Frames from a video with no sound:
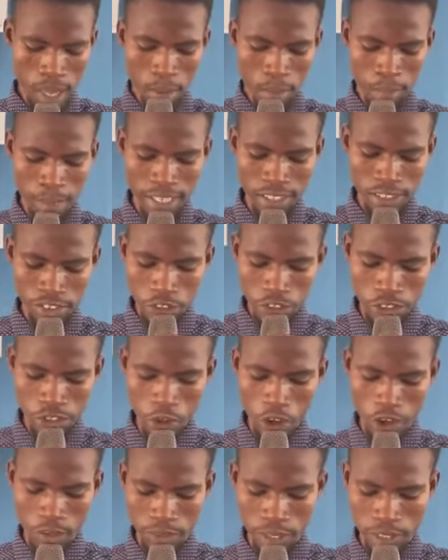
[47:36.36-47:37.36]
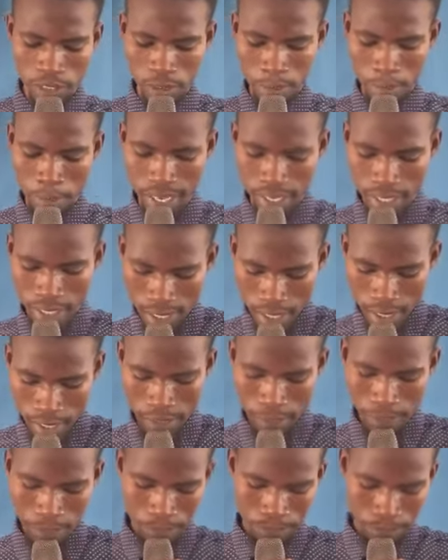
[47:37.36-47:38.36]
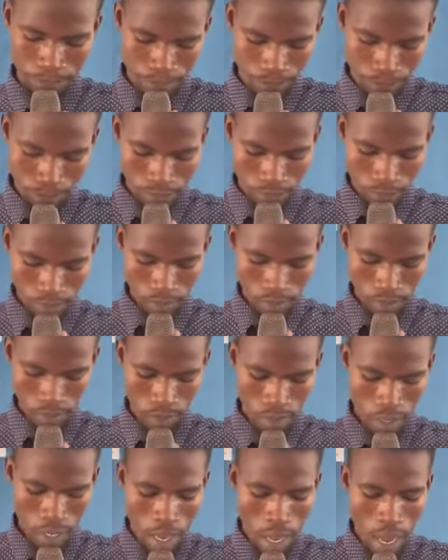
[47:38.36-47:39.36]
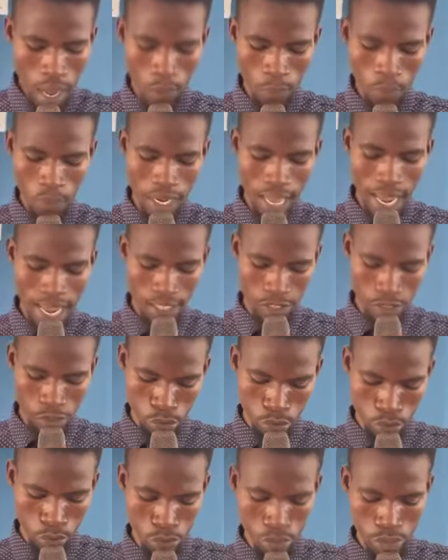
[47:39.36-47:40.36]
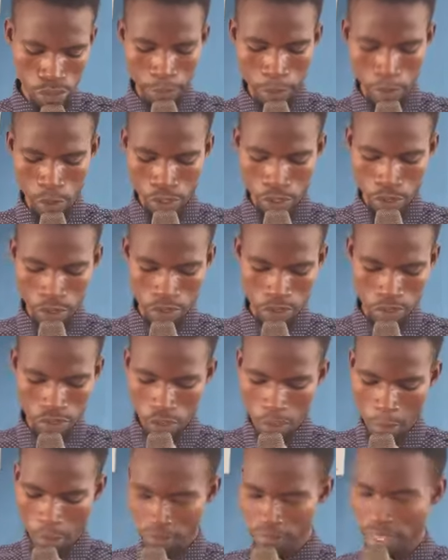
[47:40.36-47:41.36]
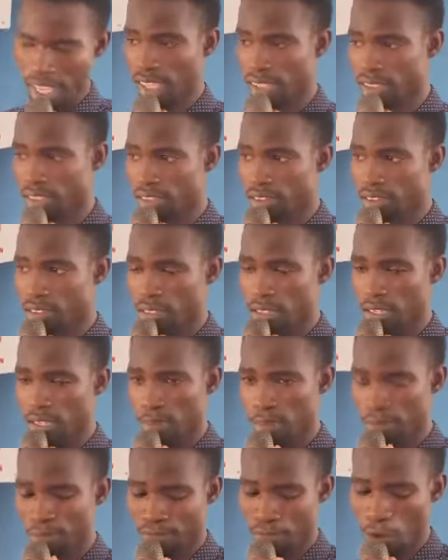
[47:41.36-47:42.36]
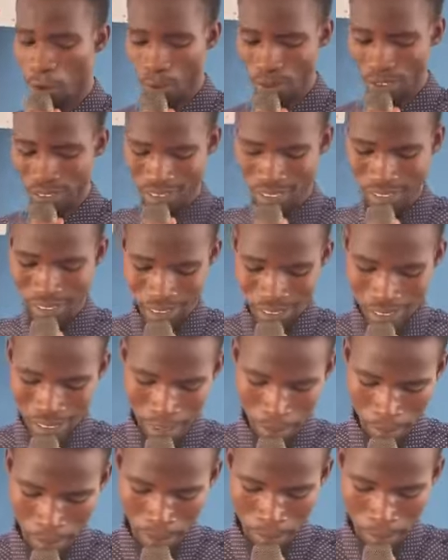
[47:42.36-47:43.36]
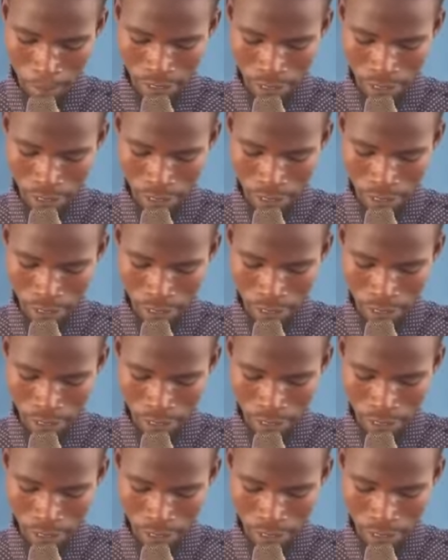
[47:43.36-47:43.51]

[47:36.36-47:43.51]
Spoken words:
My structure of the debate is, I would like to rebuild on some of their false statements